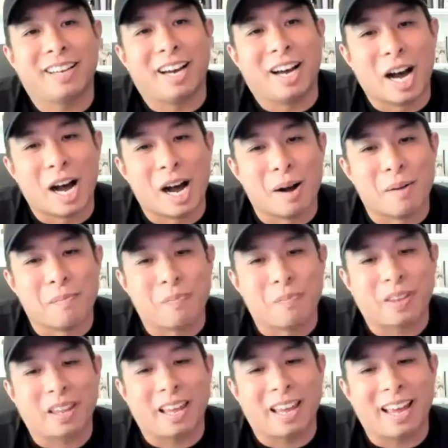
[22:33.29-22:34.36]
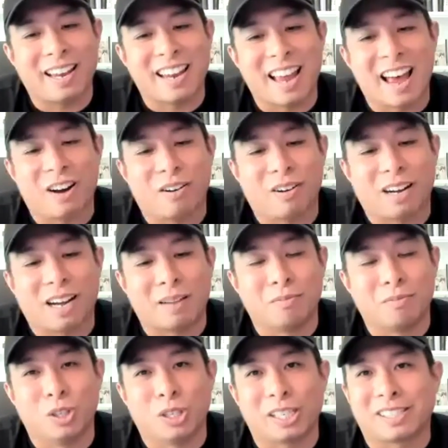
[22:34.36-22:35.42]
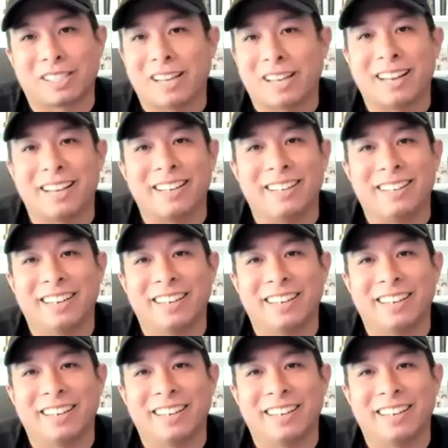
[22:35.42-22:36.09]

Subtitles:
And now I'm really excited.